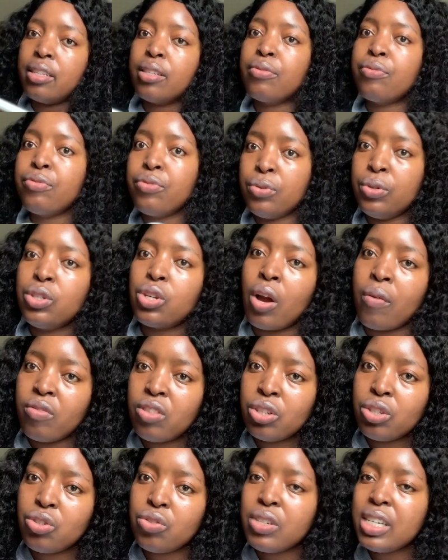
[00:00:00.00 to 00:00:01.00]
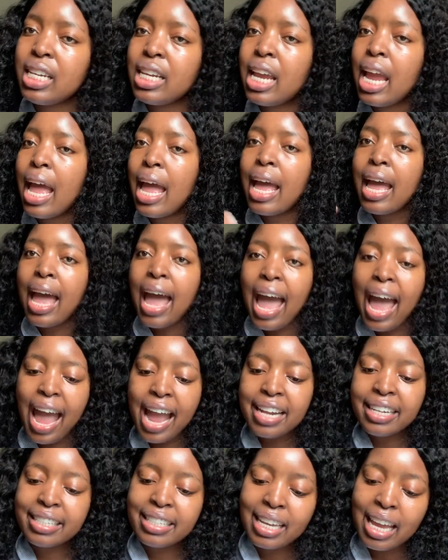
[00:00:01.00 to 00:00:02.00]
fruit of this tree,
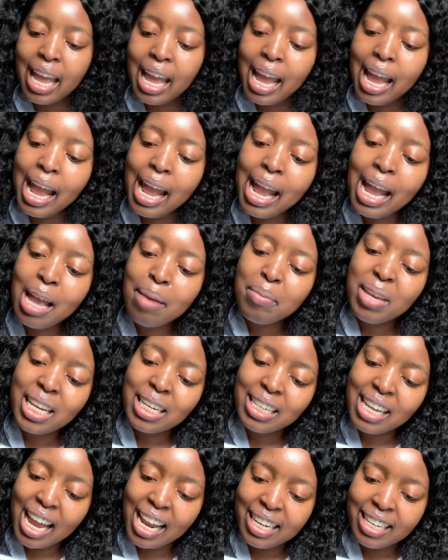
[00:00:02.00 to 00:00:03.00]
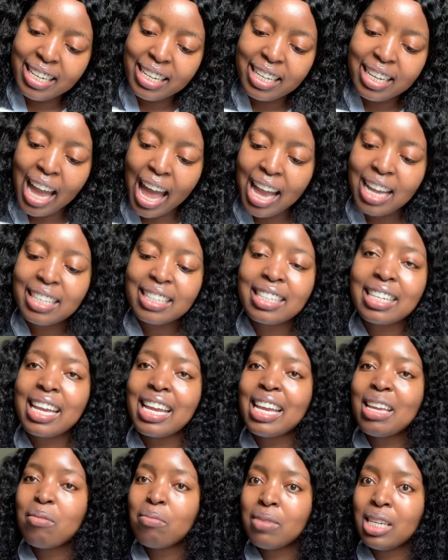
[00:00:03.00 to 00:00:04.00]
and immediately, guys,
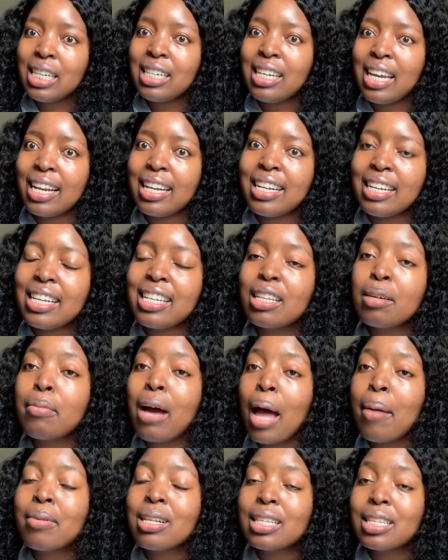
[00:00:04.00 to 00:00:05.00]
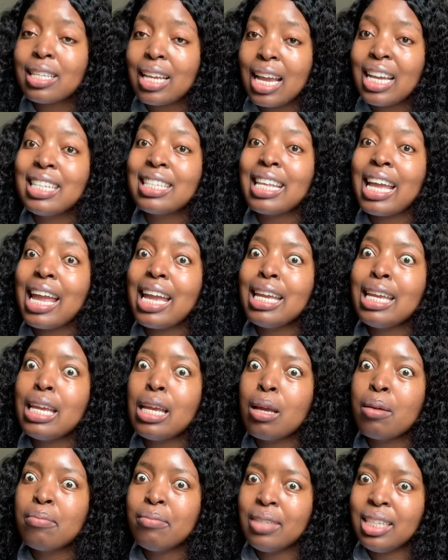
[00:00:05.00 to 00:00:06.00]
the Bible says
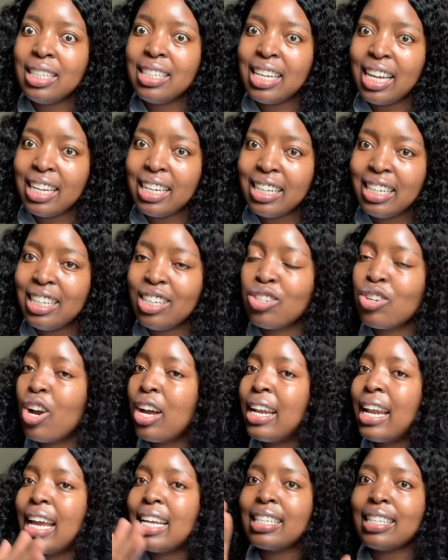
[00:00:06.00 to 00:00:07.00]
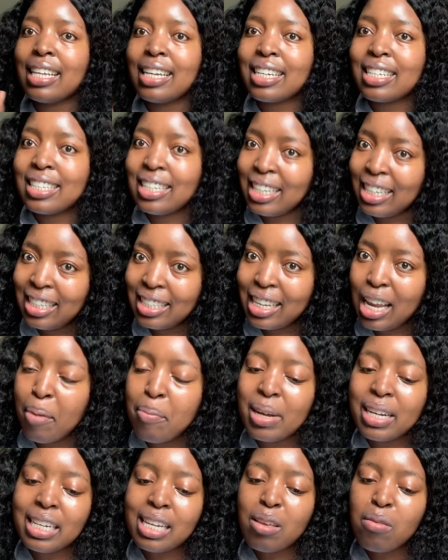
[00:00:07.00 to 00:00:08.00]
immediately, not a second later,
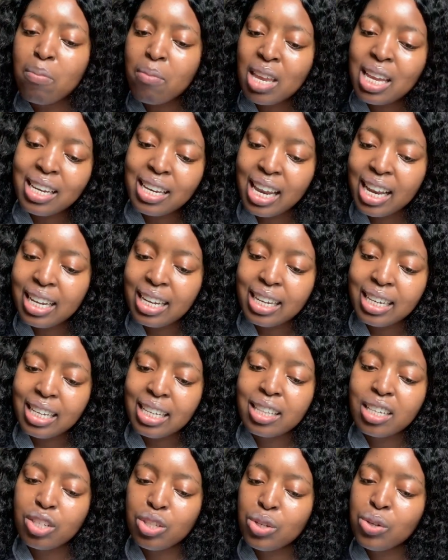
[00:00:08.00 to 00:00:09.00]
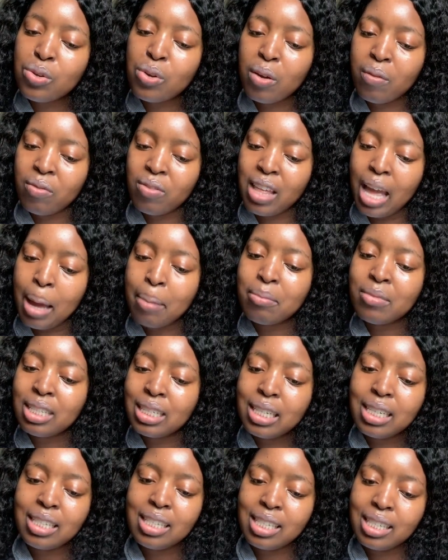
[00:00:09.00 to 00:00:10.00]
but immediately the two of them
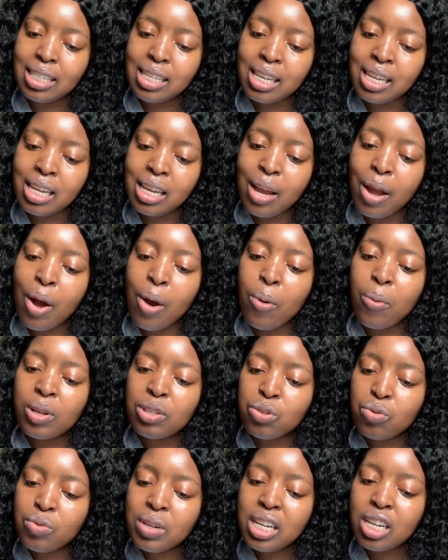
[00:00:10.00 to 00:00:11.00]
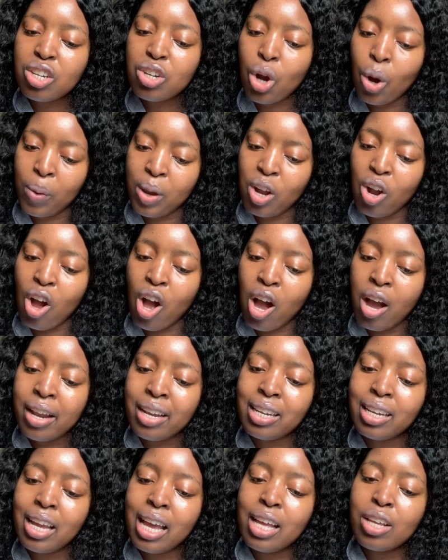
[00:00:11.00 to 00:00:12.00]
did see what's really going
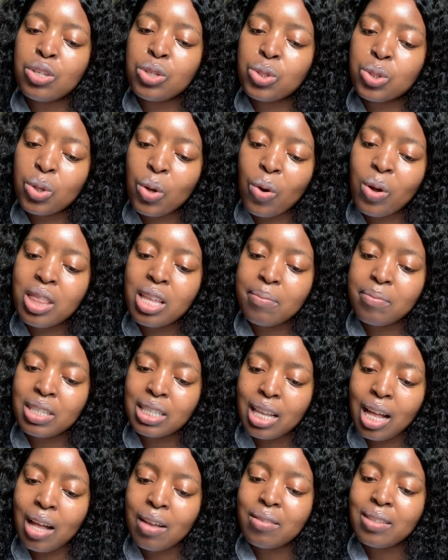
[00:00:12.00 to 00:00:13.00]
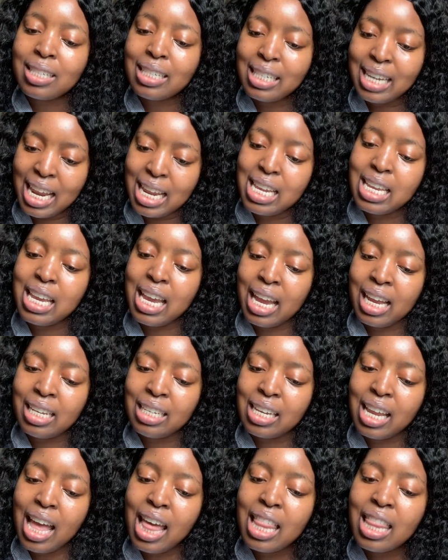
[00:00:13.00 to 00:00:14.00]
on, saw themselves naked.
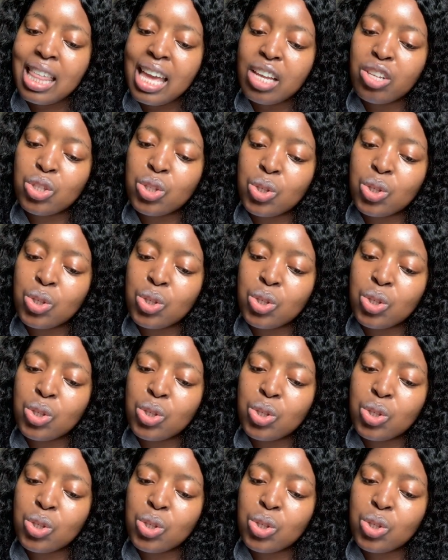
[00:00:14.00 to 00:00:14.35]
They